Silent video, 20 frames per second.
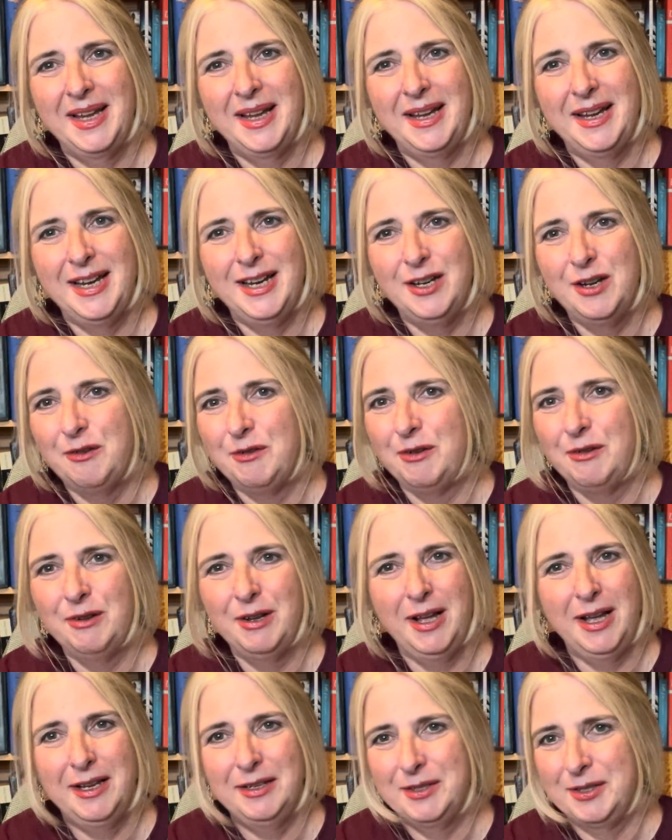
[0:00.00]
He no
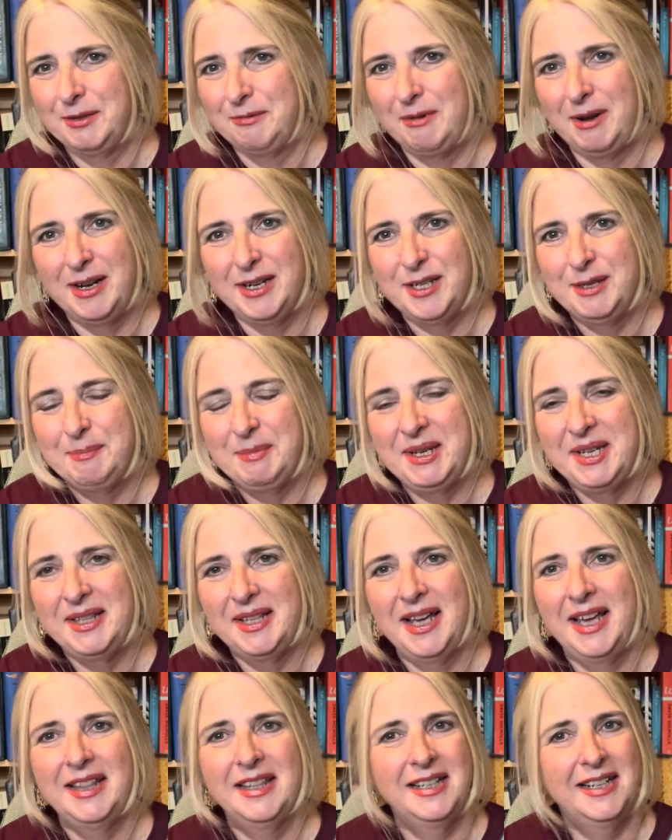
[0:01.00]
longer has the right to be
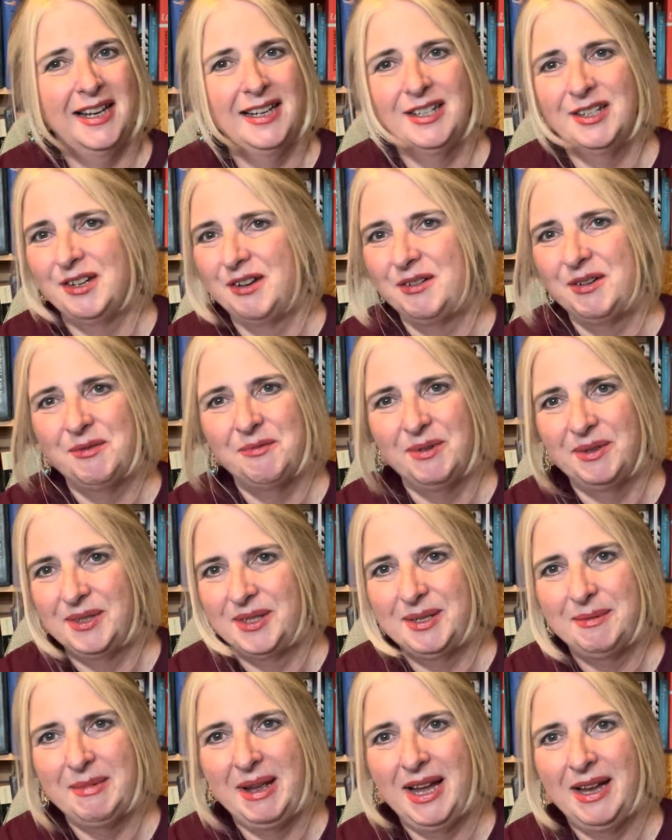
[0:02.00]
there. The landowner wants
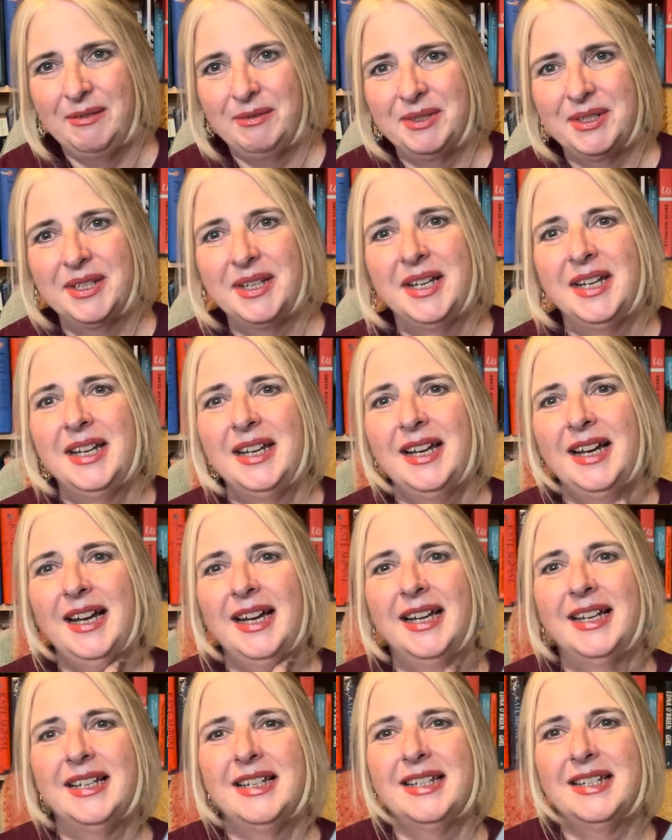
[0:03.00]
him out.
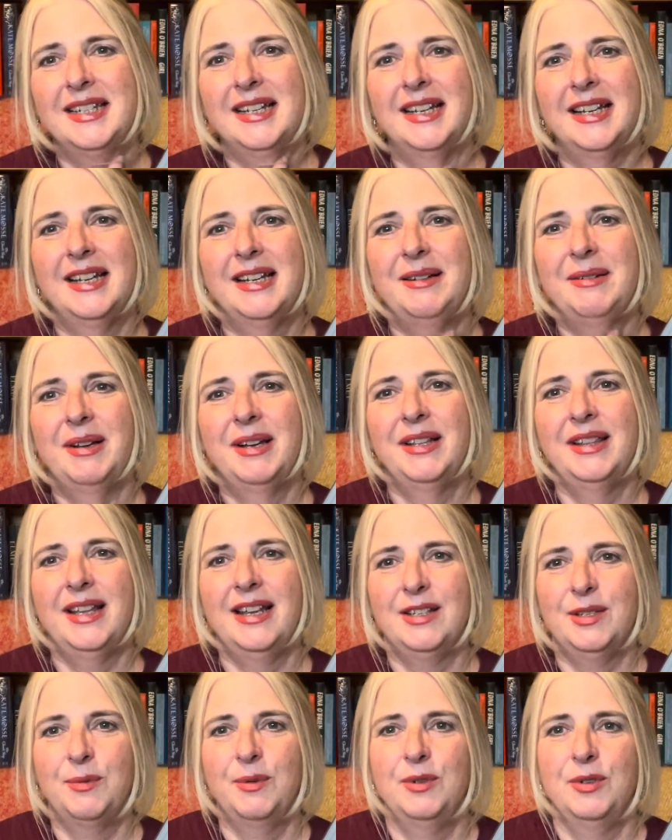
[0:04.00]
And
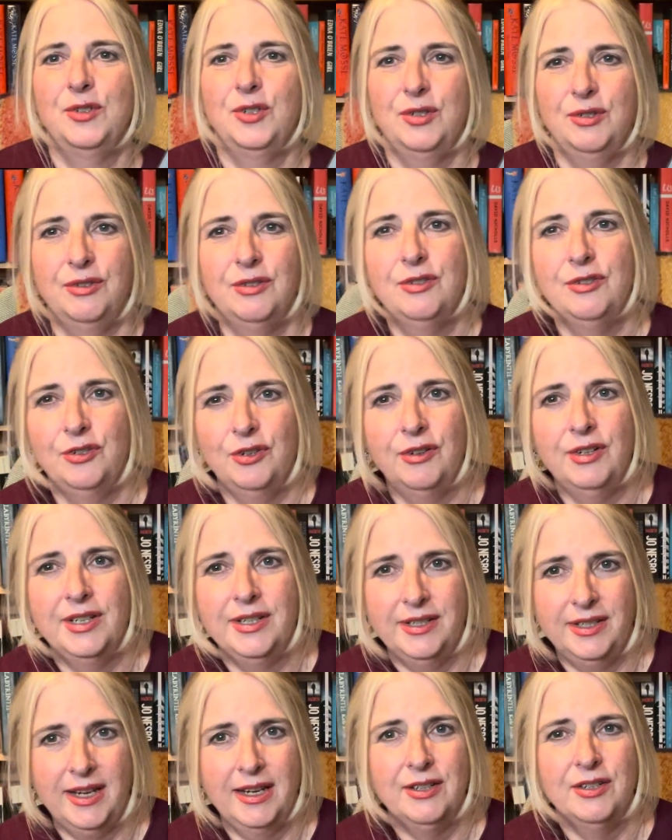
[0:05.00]
that's what John is
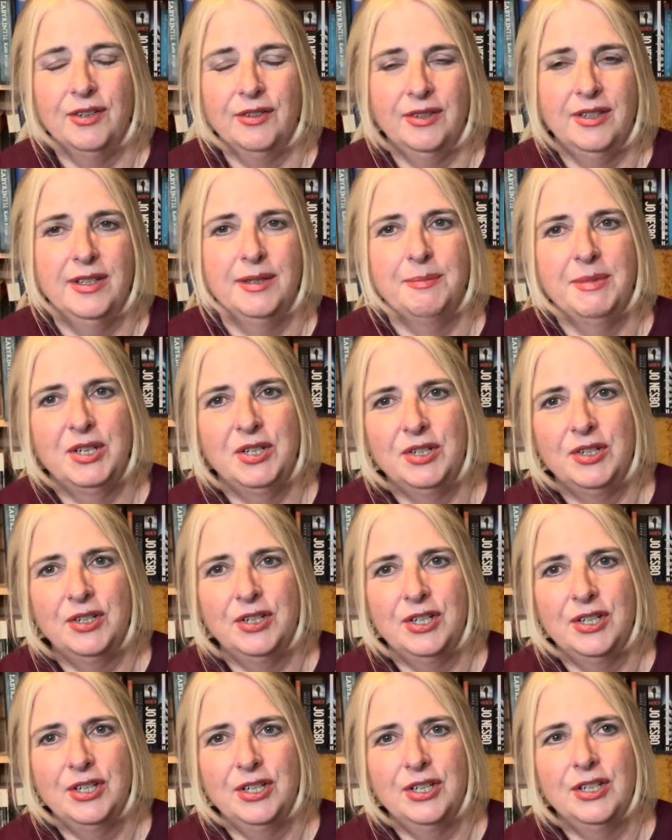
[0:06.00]
sent on this mission
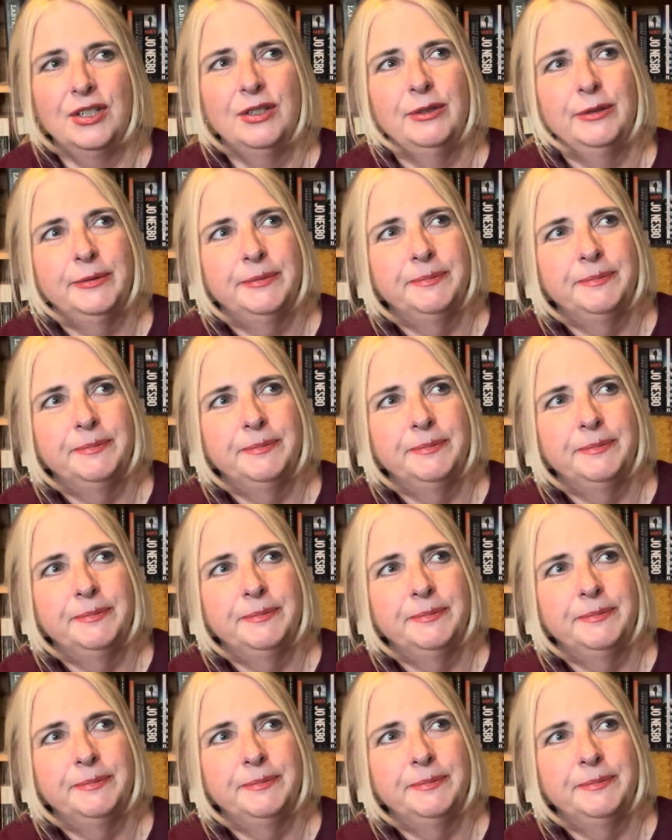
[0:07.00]
to do.